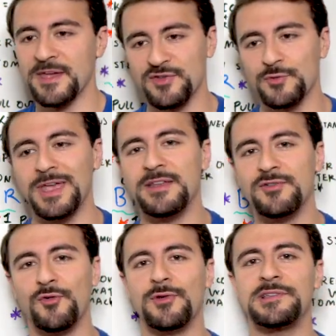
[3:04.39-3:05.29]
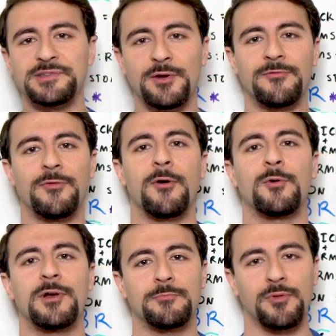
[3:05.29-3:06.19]
to increase your
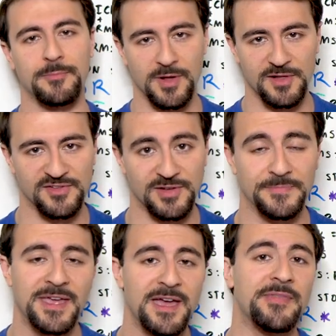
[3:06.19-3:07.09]
forward propulsion.